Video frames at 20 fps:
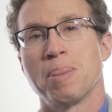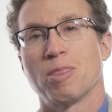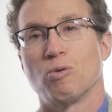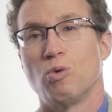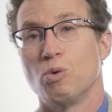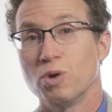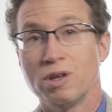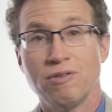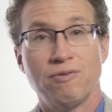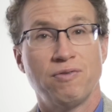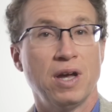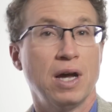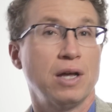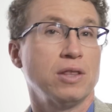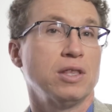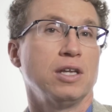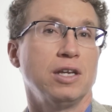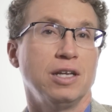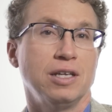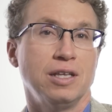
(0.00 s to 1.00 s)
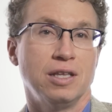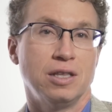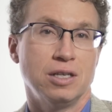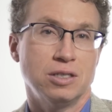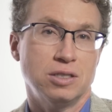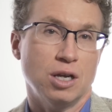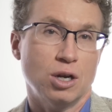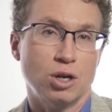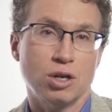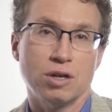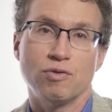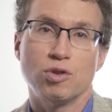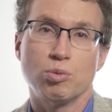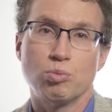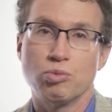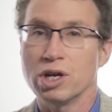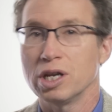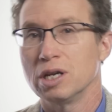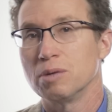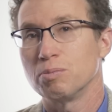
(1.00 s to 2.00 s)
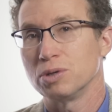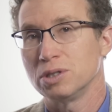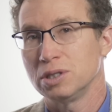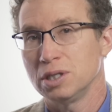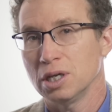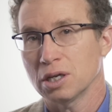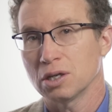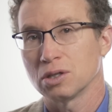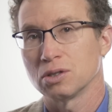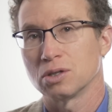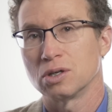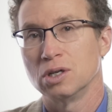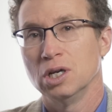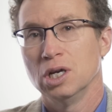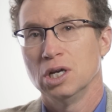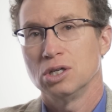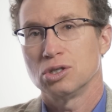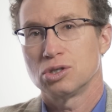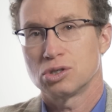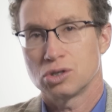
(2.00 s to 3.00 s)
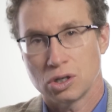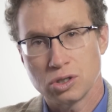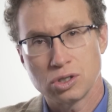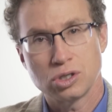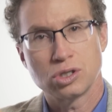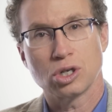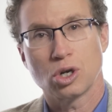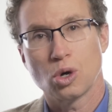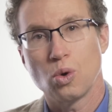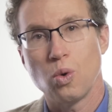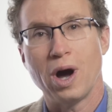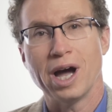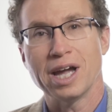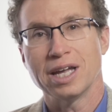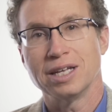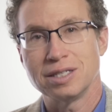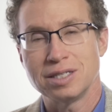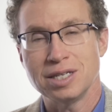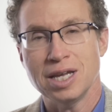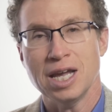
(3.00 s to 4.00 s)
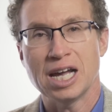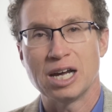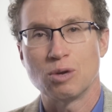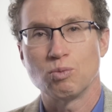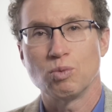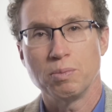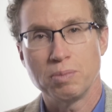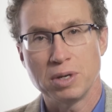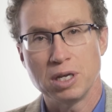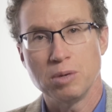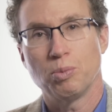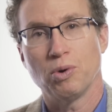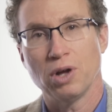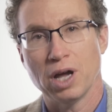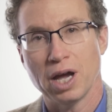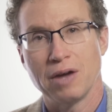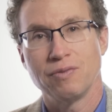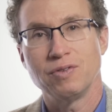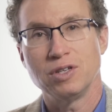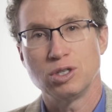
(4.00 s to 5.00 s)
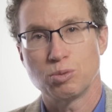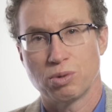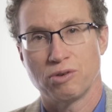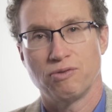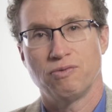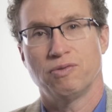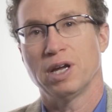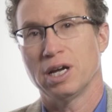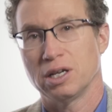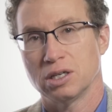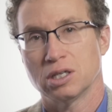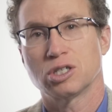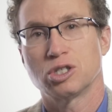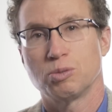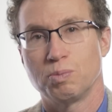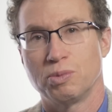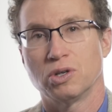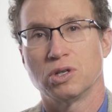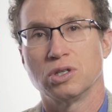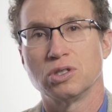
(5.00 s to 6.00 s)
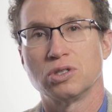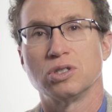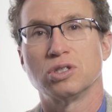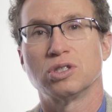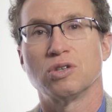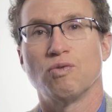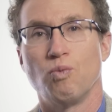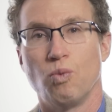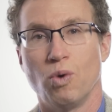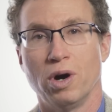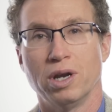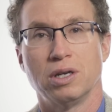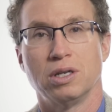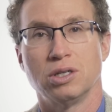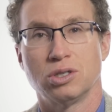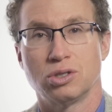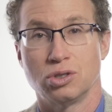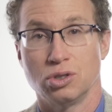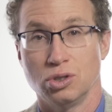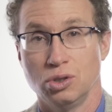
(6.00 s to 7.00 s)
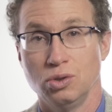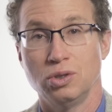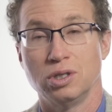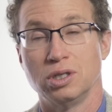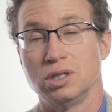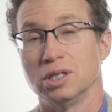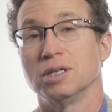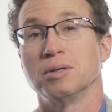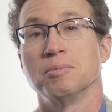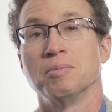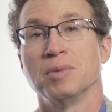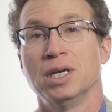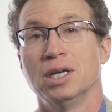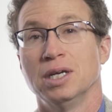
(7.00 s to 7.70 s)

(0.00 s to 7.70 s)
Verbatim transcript: Well, we found that this area of the brain in particular starts to quiet down when people have these profound experiences of oneness or unity.